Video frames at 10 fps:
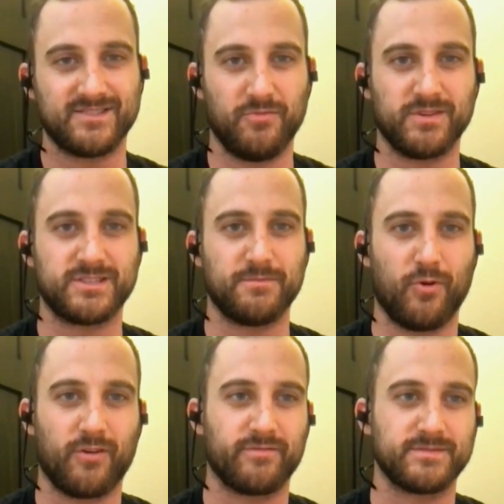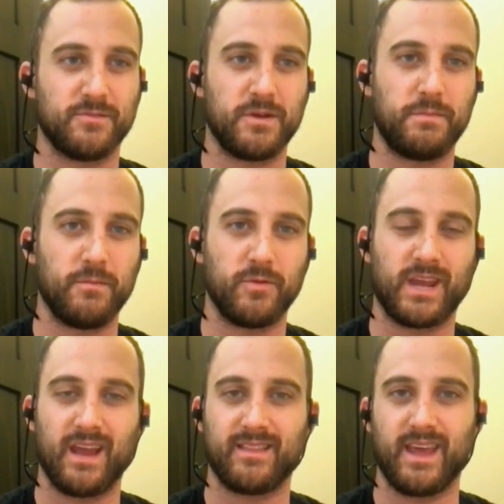so much support from so many people.
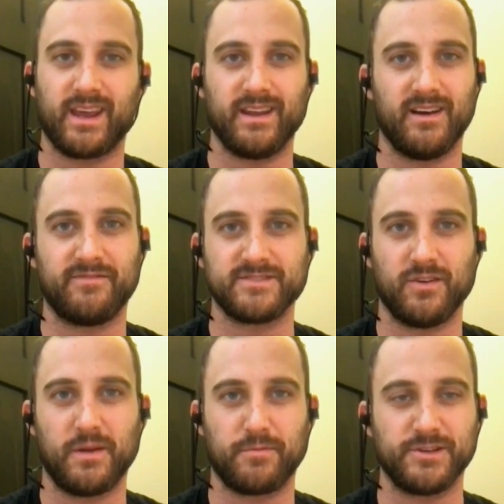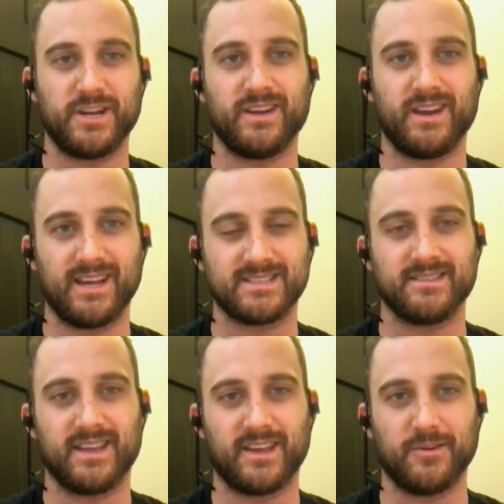We can't thank enough. So I appreciate you
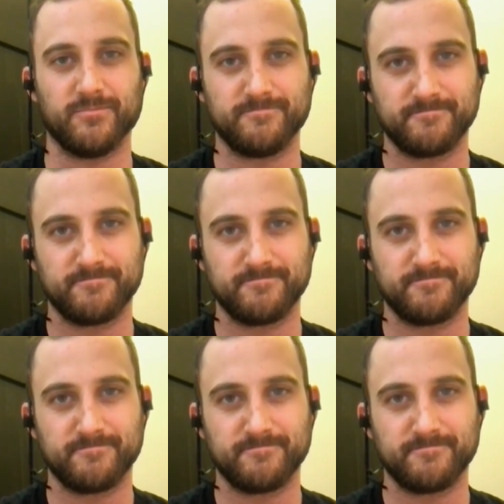asking. Thank That's you.